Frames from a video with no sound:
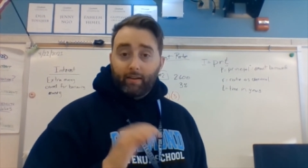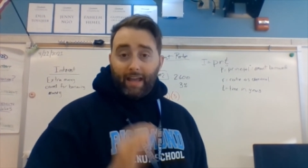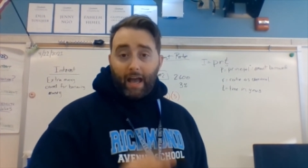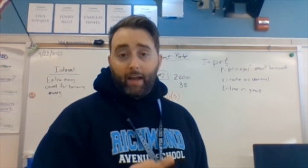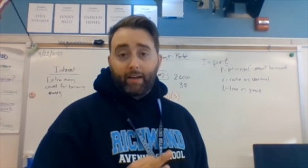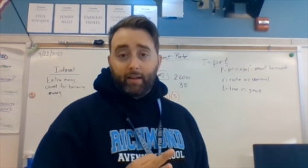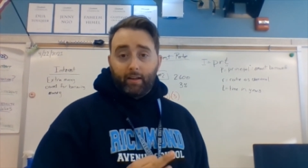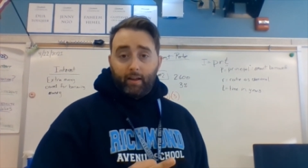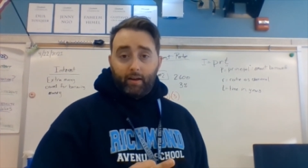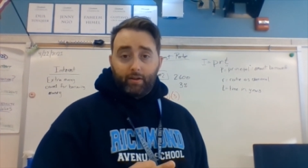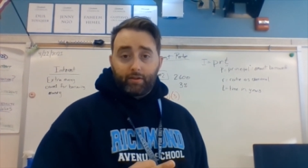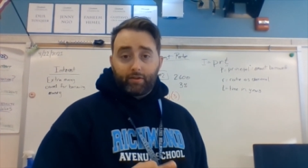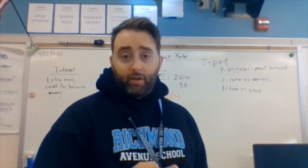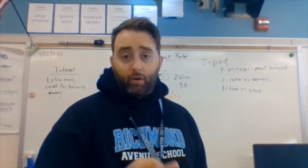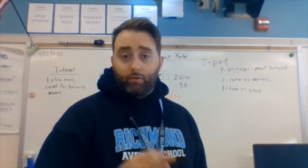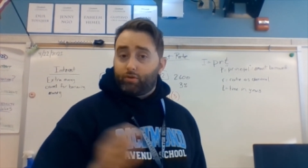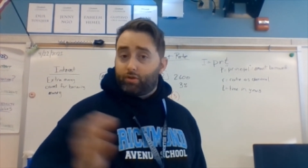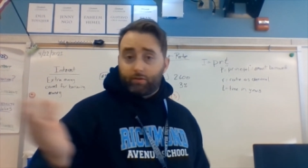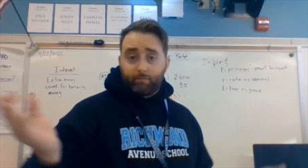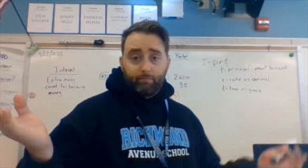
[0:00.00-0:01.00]
Calculator.
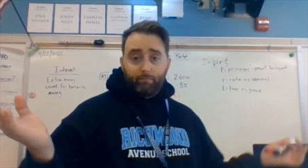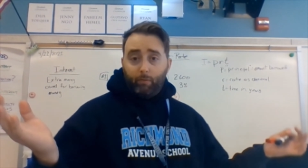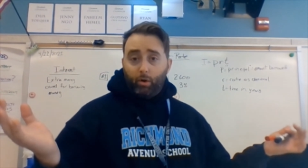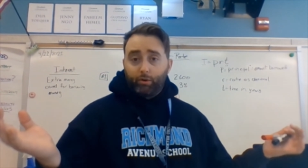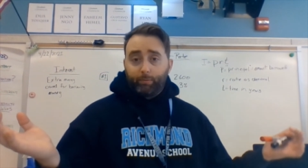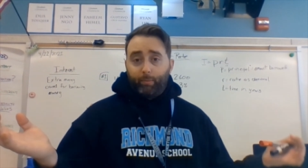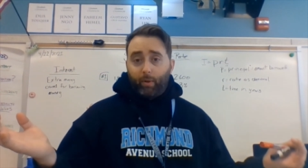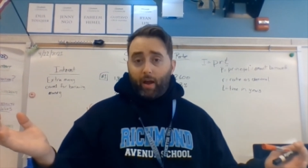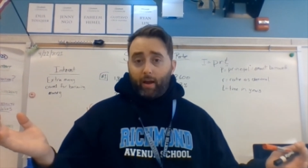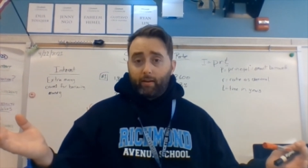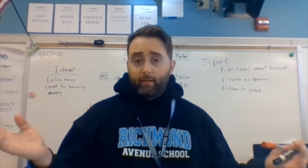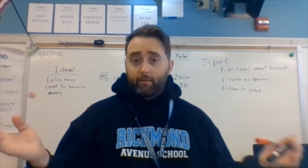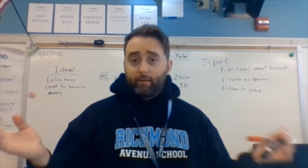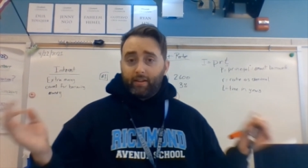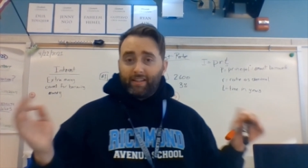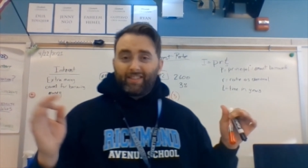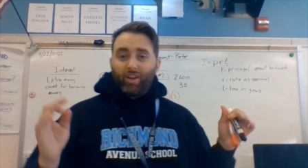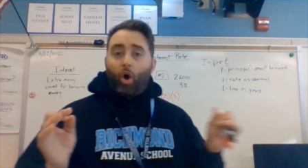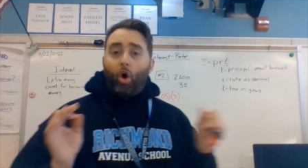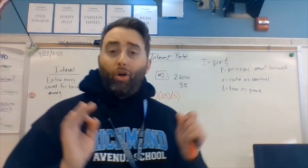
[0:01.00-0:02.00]
So just multiply.
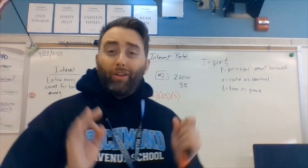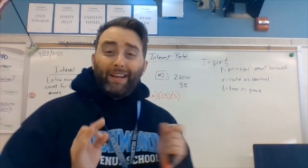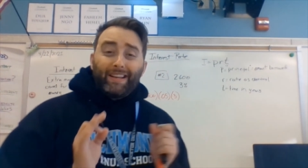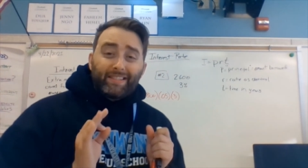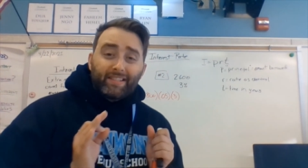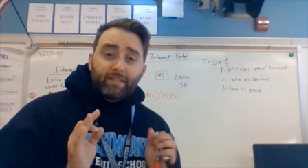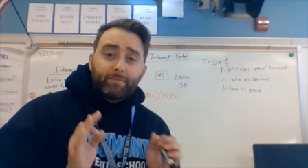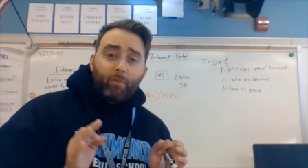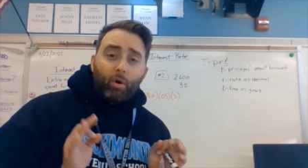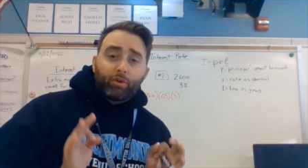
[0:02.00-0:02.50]
This all it is